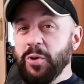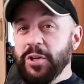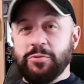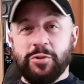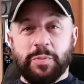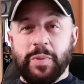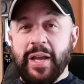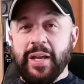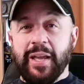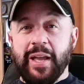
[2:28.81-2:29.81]
interest
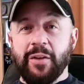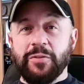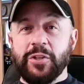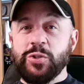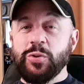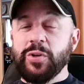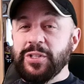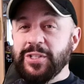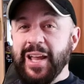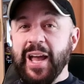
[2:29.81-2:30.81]
paying account that you can
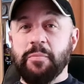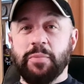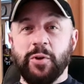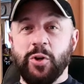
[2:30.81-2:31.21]
tap